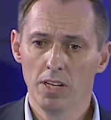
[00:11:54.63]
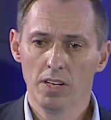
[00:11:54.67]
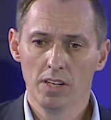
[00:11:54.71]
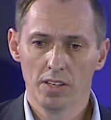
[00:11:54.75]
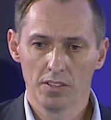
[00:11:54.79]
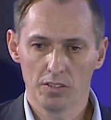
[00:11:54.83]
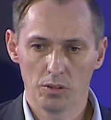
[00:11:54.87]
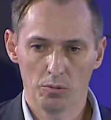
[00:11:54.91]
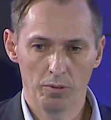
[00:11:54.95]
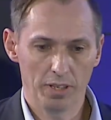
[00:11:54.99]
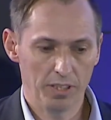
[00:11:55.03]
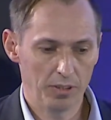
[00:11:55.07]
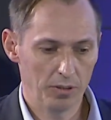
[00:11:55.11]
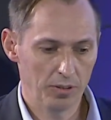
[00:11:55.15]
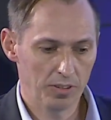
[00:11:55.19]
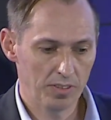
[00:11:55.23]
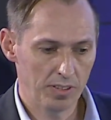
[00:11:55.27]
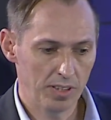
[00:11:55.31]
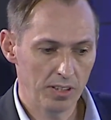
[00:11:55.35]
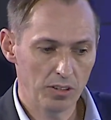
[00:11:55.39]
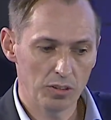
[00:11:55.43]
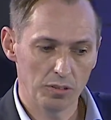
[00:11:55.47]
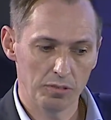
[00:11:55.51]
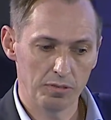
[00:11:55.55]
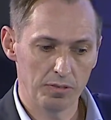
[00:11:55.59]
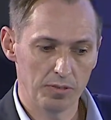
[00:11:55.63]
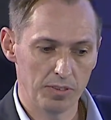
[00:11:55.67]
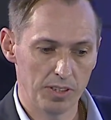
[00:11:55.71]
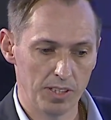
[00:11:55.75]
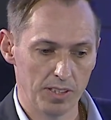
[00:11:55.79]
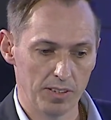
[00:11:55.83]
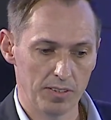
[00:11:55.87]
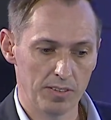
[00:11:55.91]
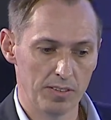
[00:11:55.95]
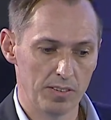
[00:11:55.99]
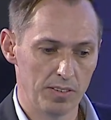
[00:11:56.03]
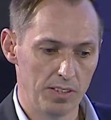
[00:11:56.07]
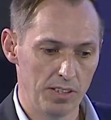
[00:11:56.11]
So when you think of
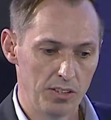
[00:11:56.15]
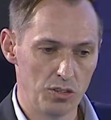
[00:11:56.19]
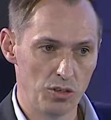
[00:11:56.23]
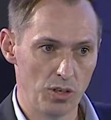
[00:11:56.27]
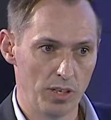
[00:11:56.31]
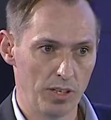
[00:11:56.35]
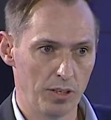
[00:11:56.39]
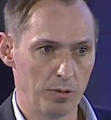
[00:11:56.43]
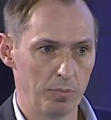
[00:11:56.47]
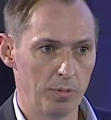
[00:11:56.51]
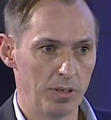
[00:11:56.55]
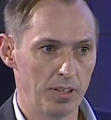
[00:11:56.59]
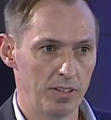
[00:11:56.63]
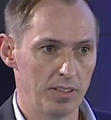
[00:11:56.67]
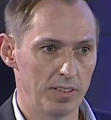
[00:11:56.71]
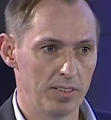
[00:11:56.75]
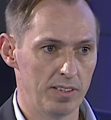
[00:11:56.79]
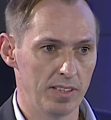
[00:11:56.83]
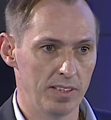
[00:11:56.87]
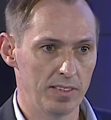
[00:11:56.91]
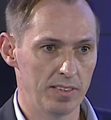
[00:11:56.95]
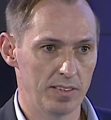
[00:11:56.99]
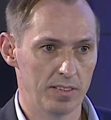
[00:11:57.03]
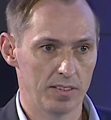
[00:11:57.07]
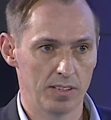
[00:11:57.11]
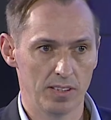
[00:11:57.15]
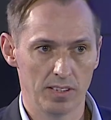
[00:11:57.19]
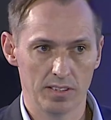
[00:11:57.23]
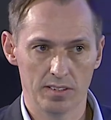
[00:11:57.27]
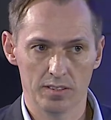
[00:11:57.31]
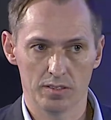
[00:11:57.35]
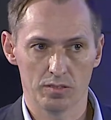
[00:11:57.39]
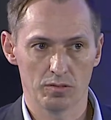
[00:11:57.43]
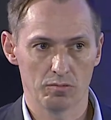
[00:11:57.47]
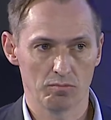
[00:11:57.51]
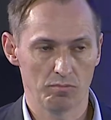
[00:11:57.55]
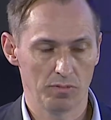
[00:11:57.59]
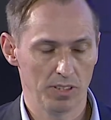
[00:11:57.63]
this digital experience,
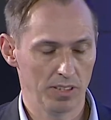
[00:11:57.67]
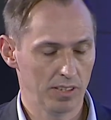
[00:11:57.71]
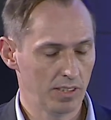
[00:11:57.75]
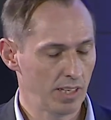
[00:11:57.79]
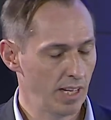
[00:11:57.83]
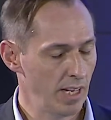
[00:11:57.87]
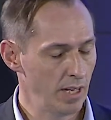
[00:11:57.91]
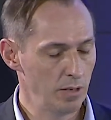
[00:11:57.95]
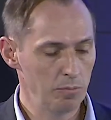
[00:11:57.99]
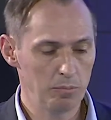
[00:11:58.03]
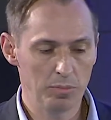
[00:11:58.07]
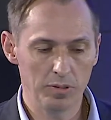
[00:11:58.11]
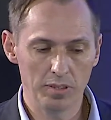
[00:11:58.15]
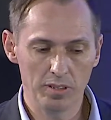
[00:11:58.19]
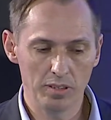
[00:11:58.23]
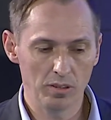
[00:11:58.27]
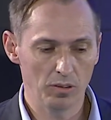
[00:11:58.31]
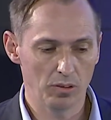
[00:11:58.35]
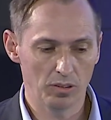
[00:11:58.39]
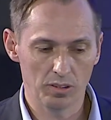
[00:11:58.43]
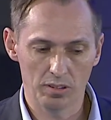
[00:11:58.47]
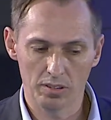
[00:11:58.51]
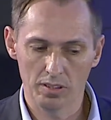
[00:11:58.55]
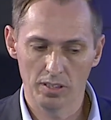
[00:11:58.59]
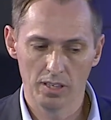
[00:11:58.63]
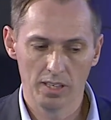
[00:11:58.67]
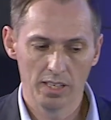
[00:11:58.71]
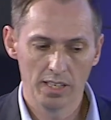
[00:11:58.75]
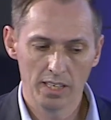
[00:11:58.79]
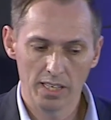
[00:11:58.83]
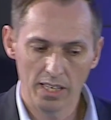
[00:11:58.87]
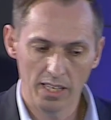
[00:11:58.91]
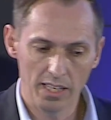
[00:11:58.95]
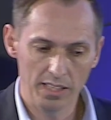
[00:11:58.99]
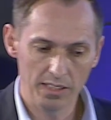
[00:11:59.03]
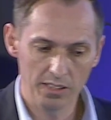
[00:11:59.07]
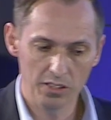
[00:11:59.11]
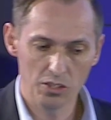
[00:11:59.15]
it can be on
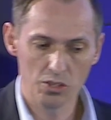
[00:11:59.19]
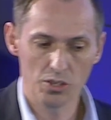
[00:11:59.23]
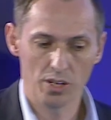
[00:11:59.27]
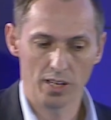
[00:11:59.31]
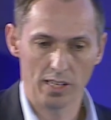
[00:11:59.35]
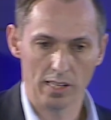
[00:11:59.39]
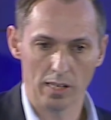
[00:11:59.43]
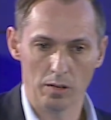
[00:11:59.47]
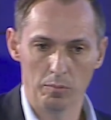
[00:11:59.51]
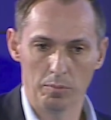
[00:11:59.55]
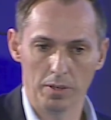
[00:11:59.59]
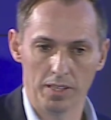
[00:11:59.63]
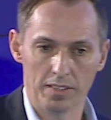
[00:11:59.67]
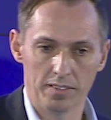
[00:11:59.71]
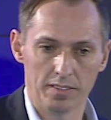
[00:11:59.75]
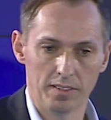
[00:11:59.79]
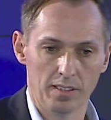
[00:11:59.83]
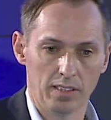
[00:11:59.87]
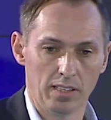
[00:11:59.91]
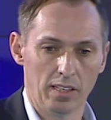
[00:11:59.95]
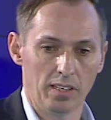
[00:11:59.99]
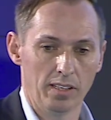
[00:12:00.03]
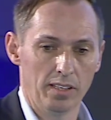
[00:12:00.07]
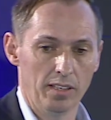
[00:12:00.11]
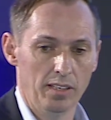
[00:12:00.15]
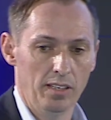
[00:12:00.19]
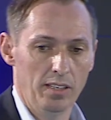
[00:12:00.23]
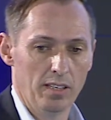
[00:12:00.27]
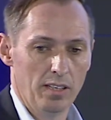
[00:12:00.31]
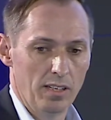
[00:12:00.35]
any channel, basically,